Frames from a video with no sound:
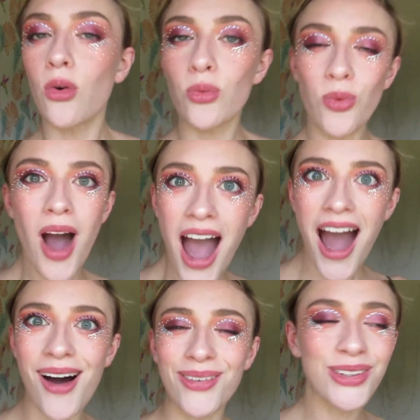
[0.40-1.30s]

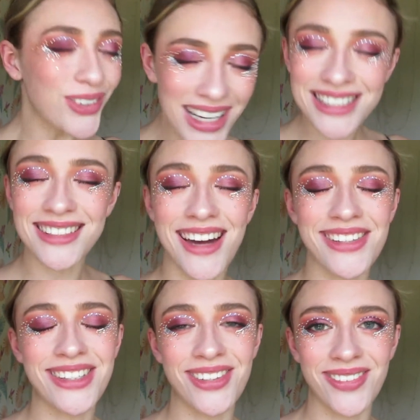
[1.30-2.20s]
Wow, great
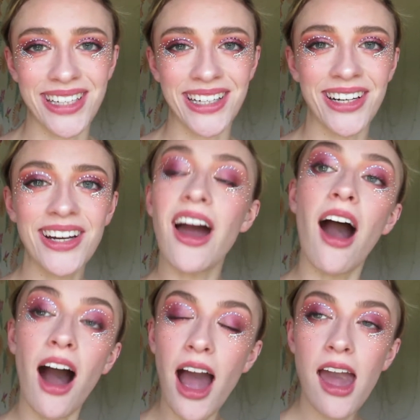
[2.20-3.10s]
start to the video.
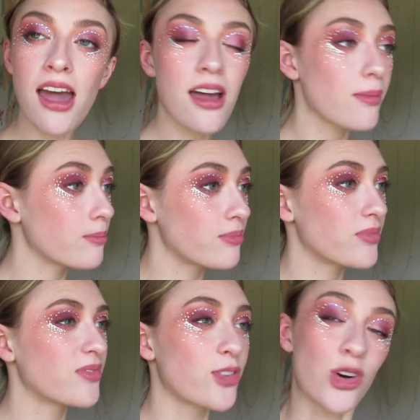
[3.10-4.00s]
I
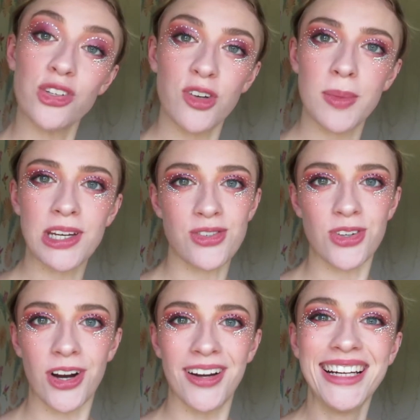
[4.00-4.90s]
forgot to film an
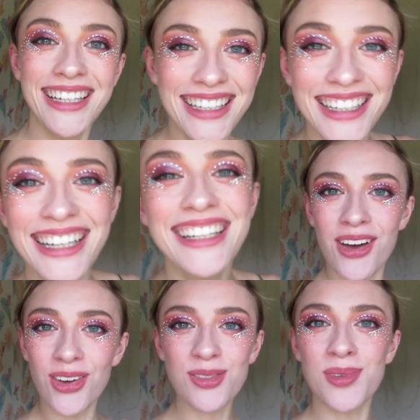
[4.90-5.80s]
intro.
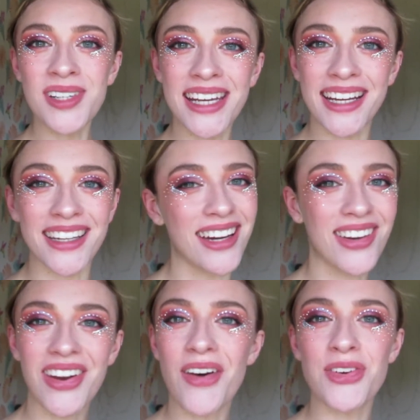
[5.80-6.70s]
Good morning,
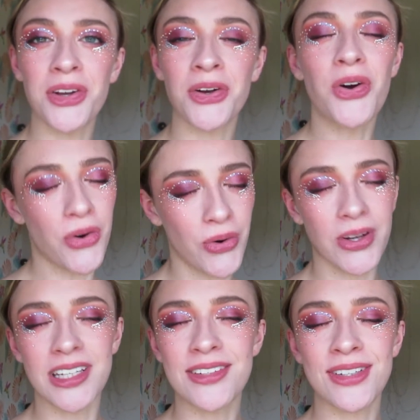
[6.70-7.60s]
good afternoon, or
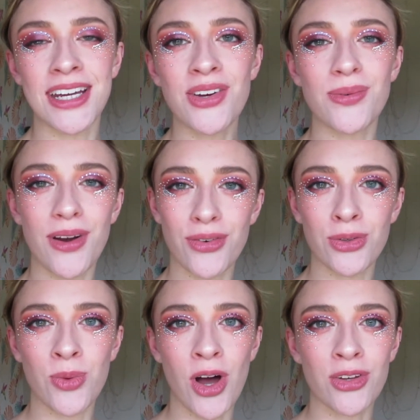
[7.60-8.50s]
good evening, wherever
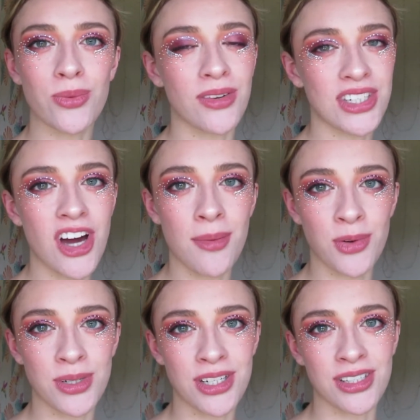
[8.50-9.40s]
in the world, whatever time
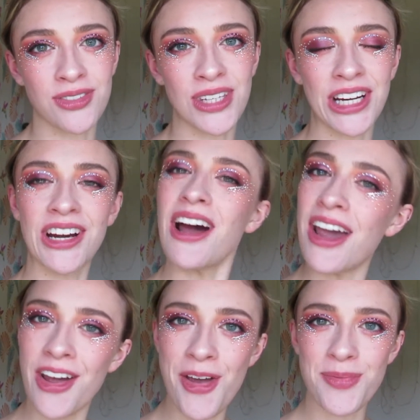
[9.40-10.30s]
you're watching this video.
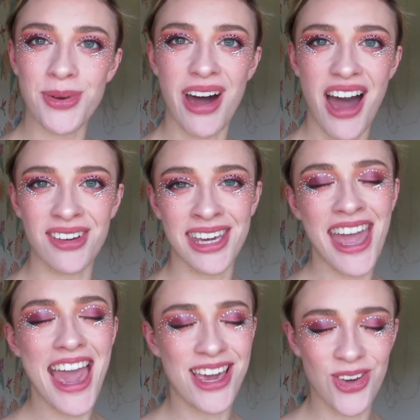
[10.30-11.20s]
I hope you are having
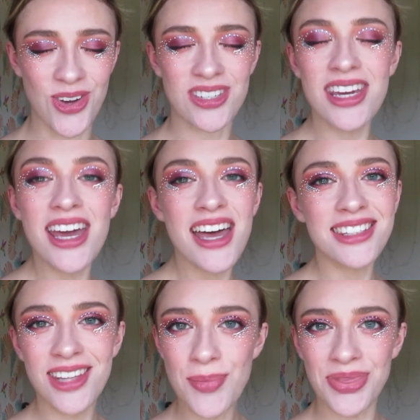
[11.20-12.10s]
a good
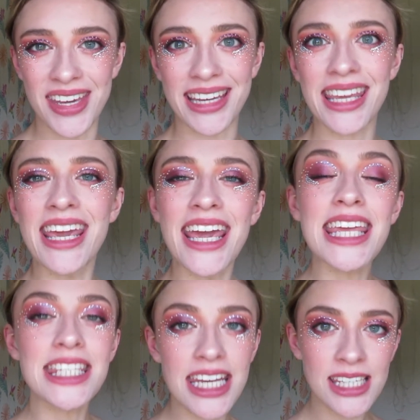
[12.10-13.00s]
something.
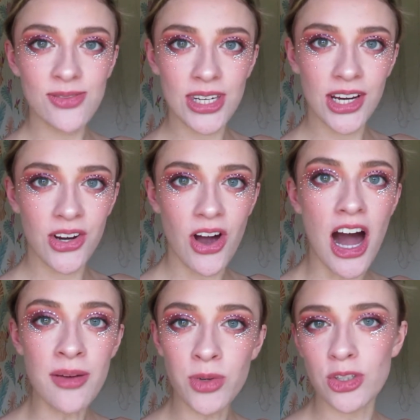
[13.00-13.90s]
In today's video,
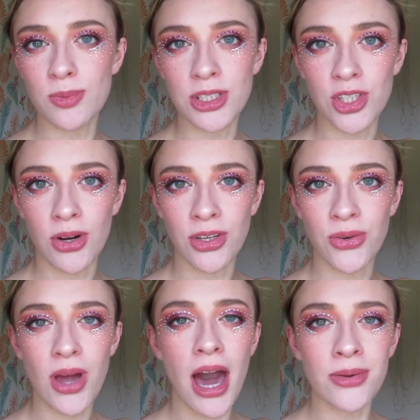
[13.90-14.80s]
I'm going to be showing
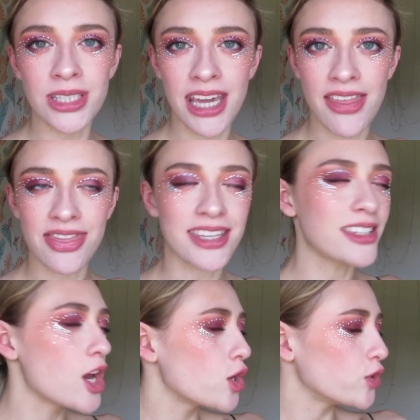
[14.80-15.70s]
you how to get
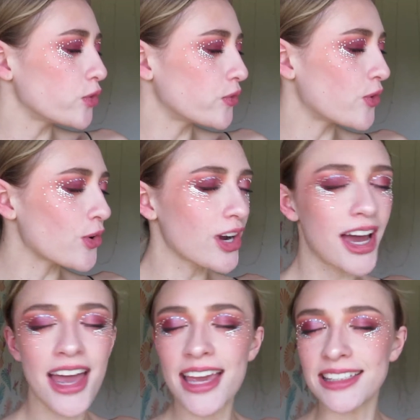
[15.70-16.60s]
this
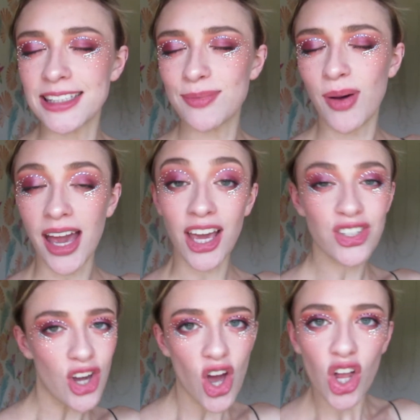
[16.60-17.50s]
Euphoria
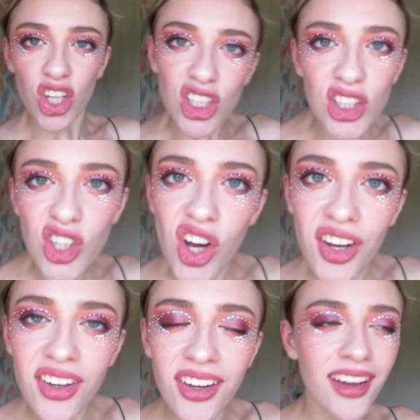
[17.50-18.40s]
inspired
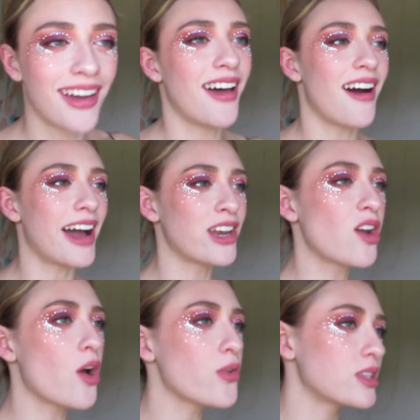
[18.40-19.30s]
look. I
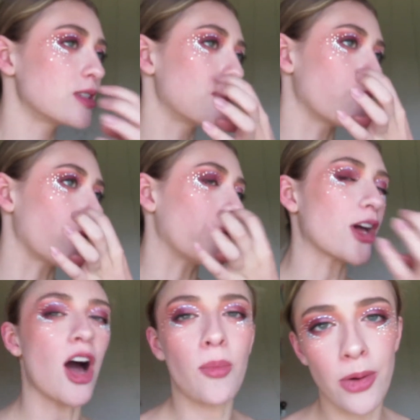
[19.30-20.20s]
know this has been
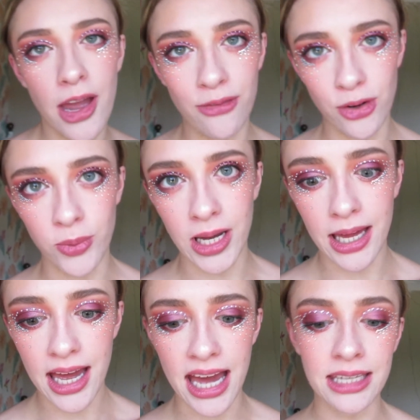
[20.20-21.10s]
blowing up
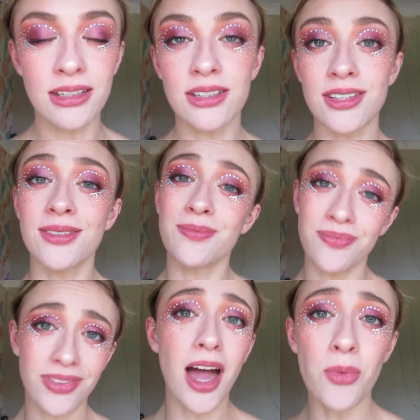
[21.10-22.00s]
everywhere and
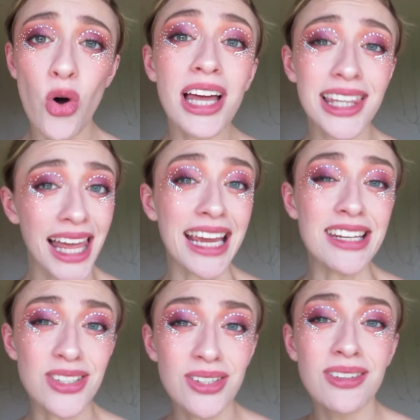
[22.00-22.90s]
I'm quite
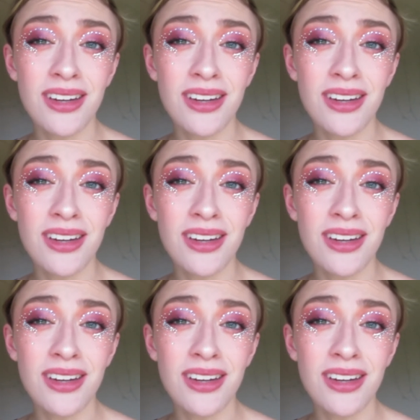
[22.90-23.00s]
late